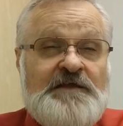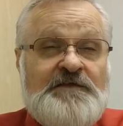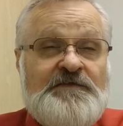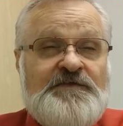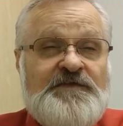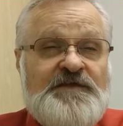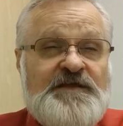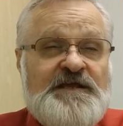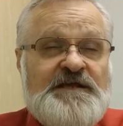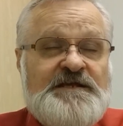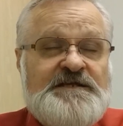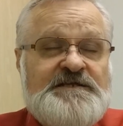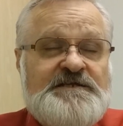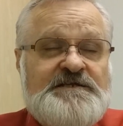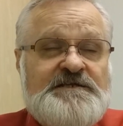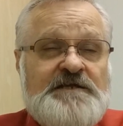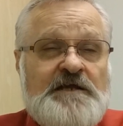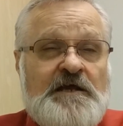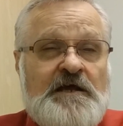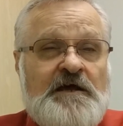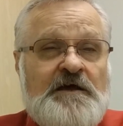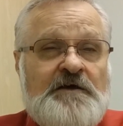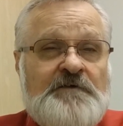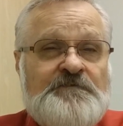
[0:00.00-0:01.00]
in this
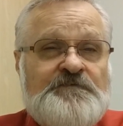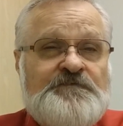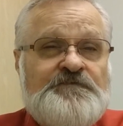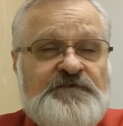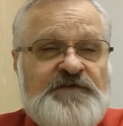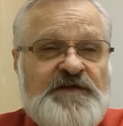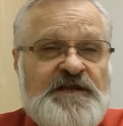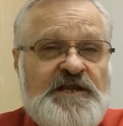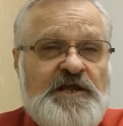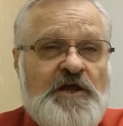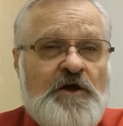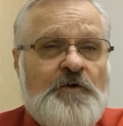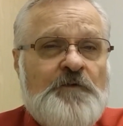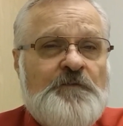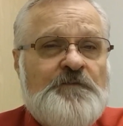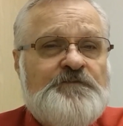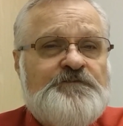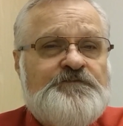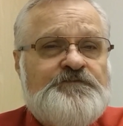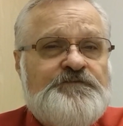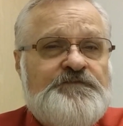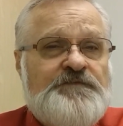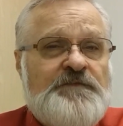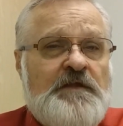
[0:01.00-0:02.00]
um, video.
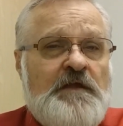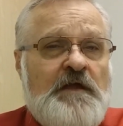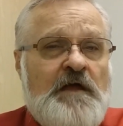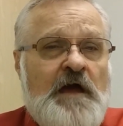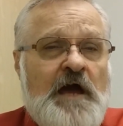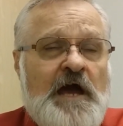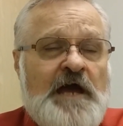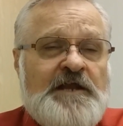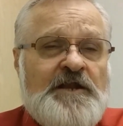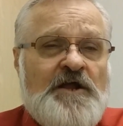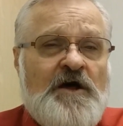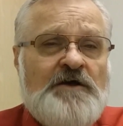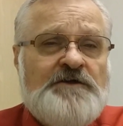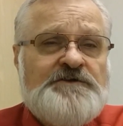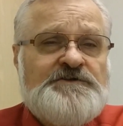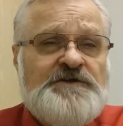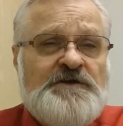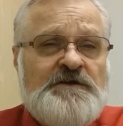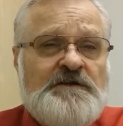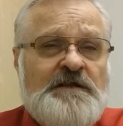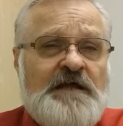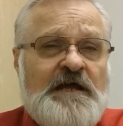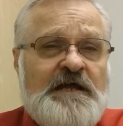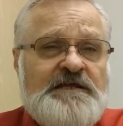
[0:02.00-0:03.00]
I'd
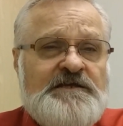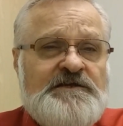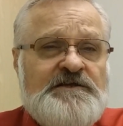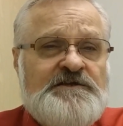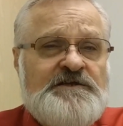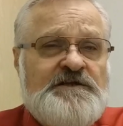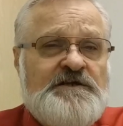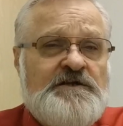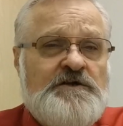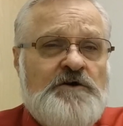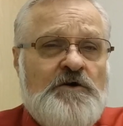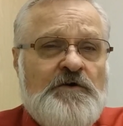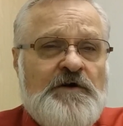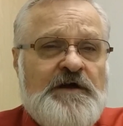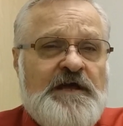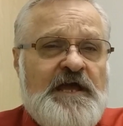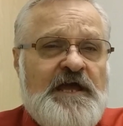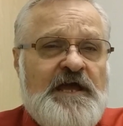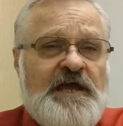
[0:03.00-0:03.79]
also like you to go